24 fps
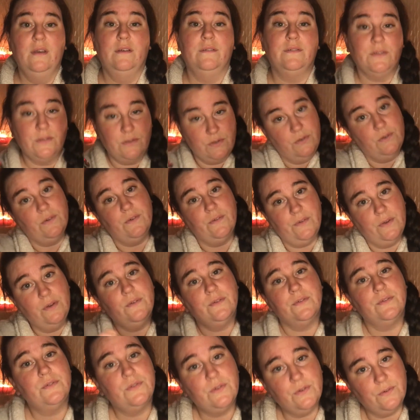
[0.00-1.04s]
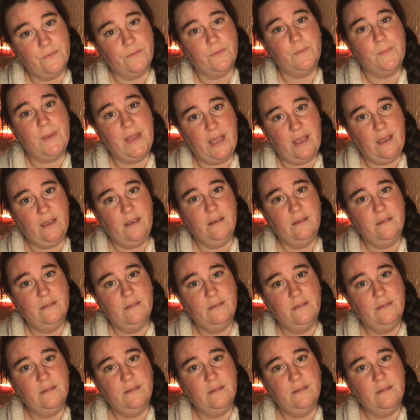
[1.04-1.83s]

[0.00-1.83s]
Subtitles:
If it's true of you, it's true for me.